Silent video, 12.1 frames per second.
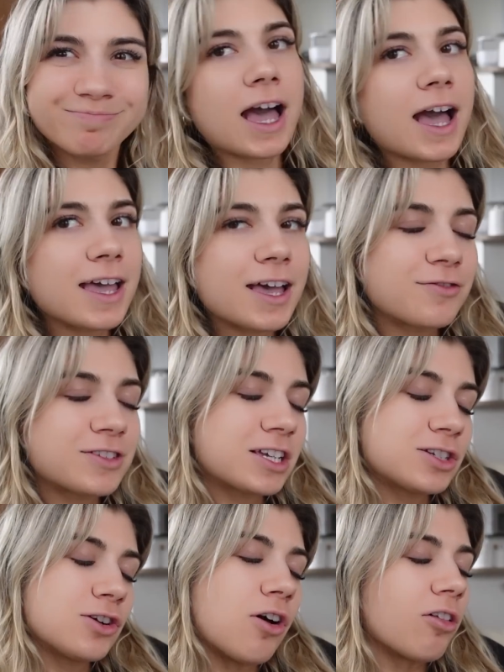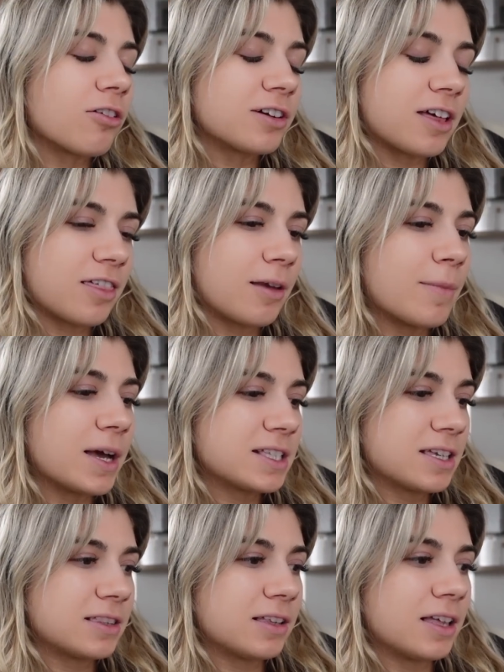I have such an all or nothing
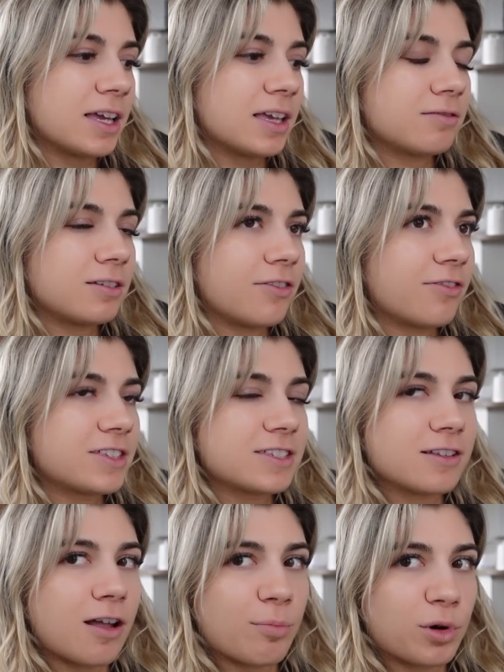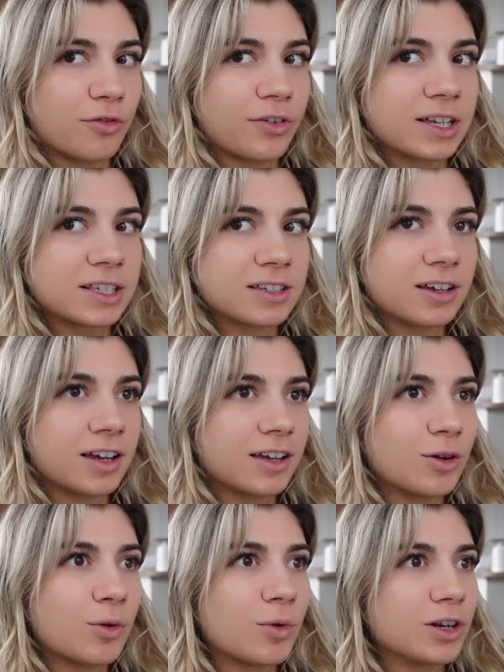mindset that like, if it's not perfect, I
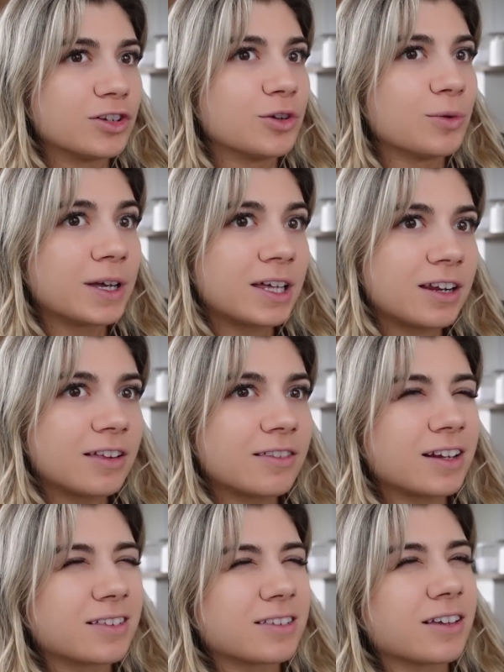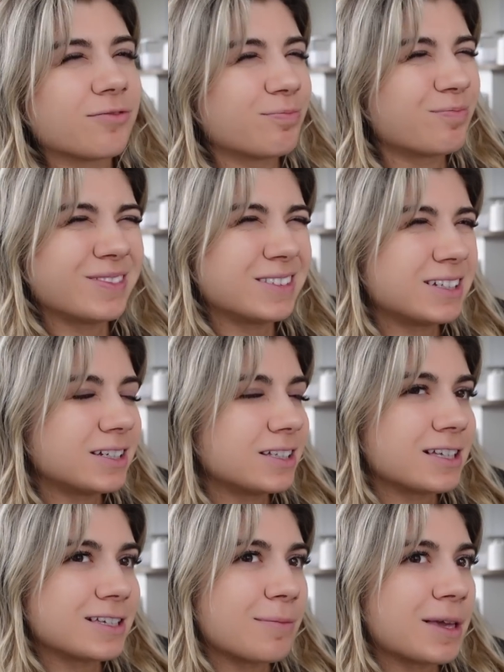don't want to do it. And then it's like, oh,
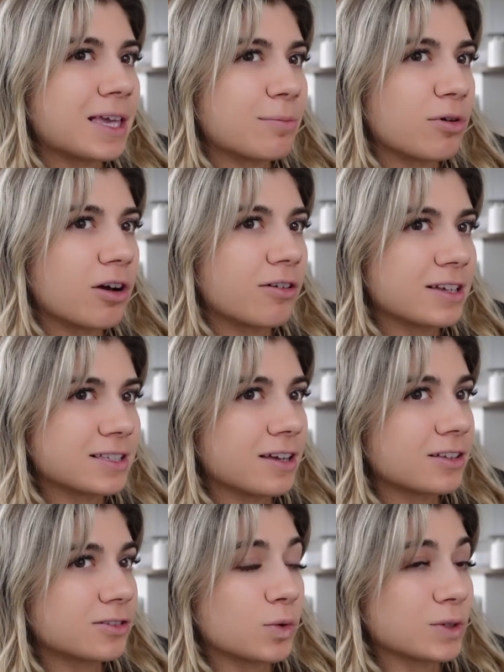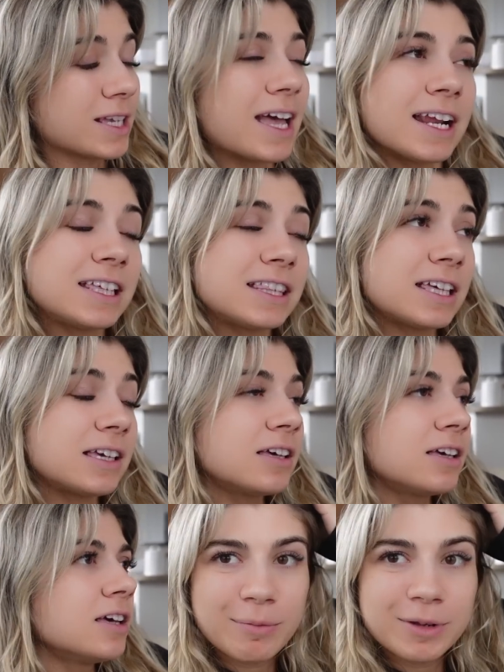that's not making progress towards
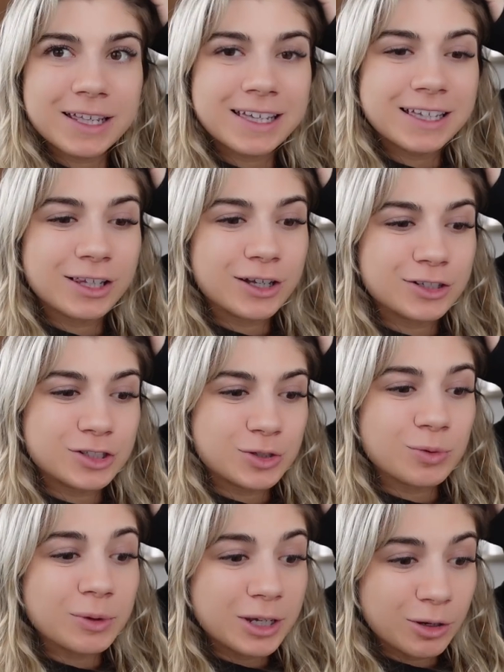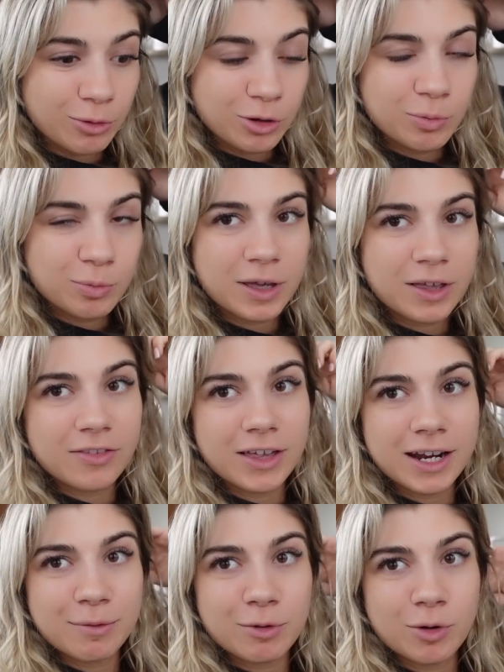anything. I'm gonna eat lunch, regroup, and
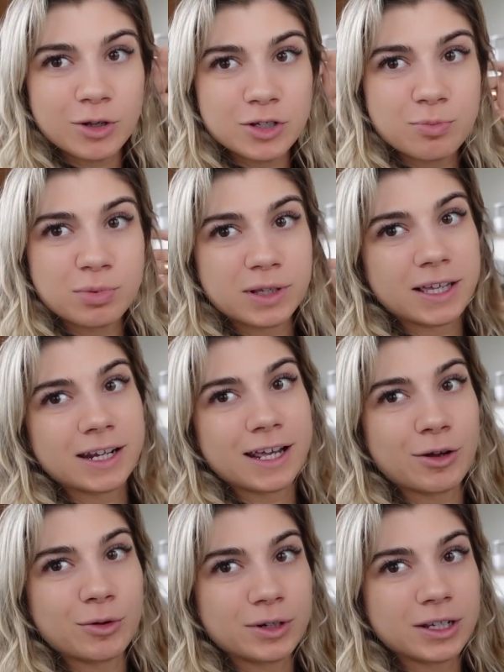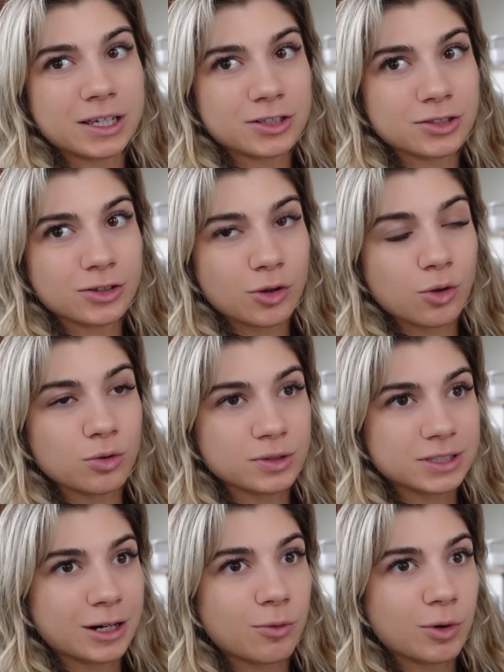then I'm going to plan out each of the
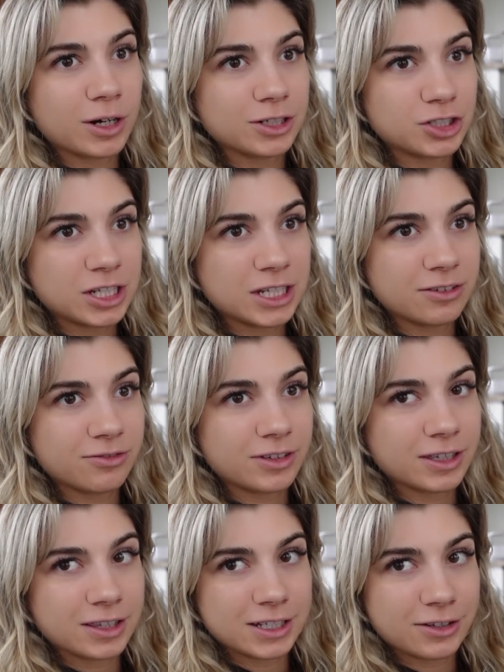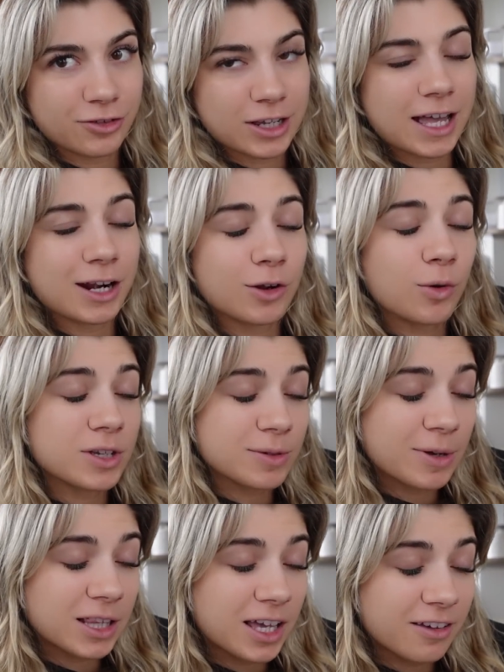goals that I want to achieve in the different categories of
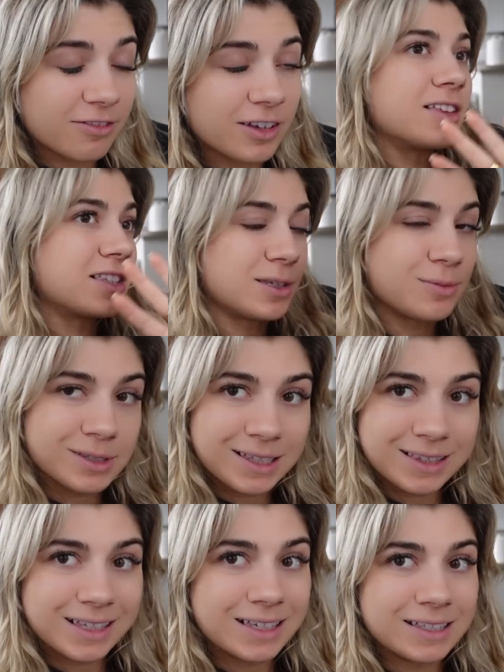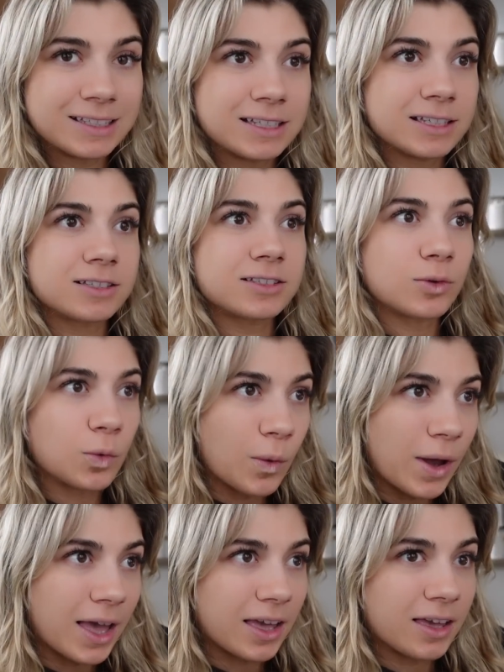my life. That seems like the easiest
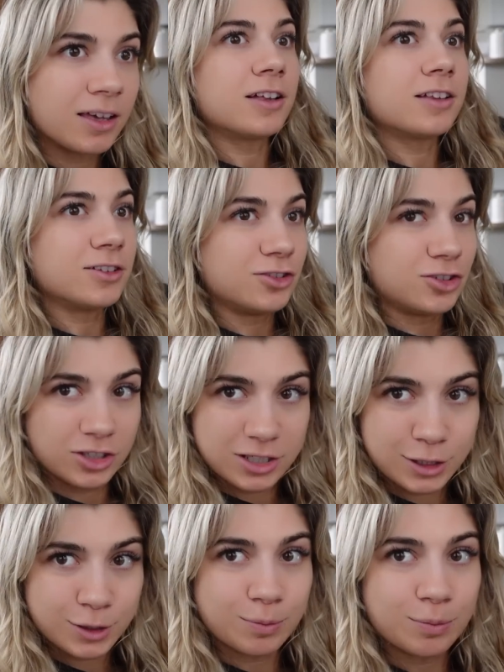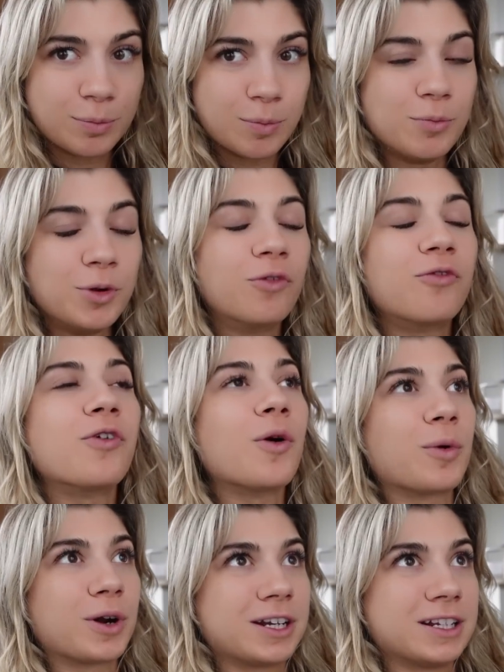way to just move
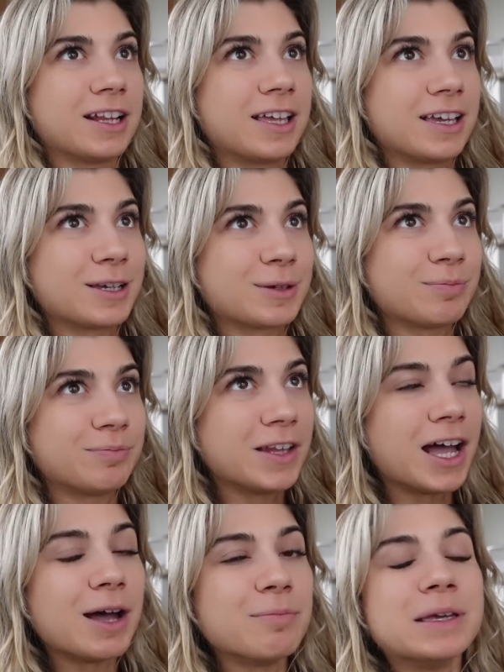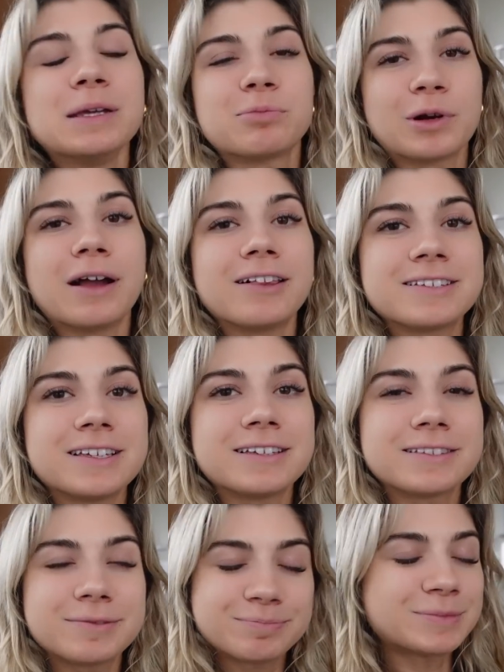forward and like not be in
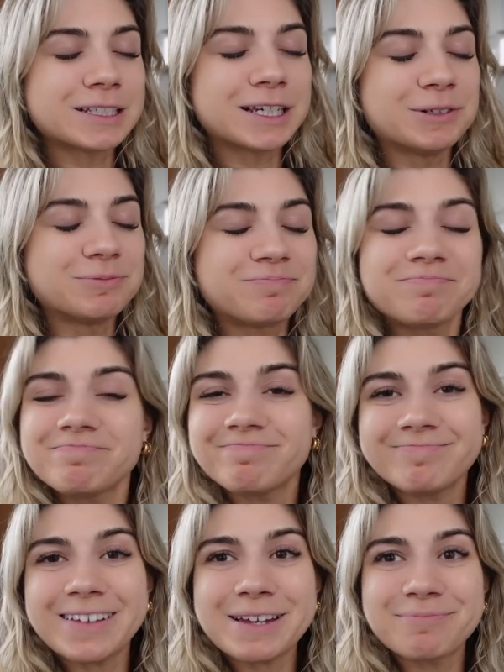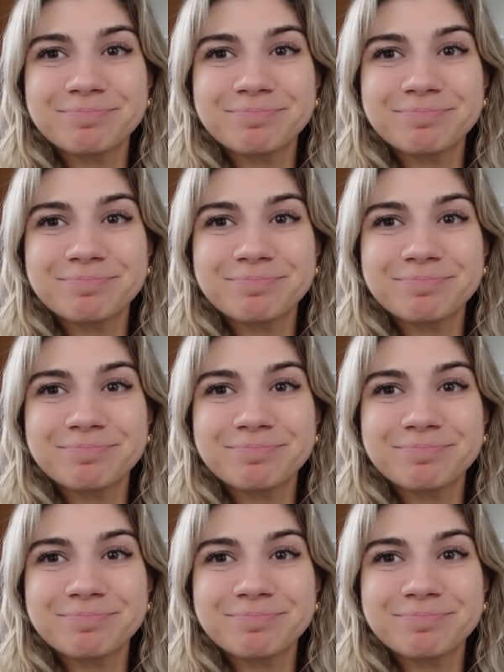paralysis. So yeah.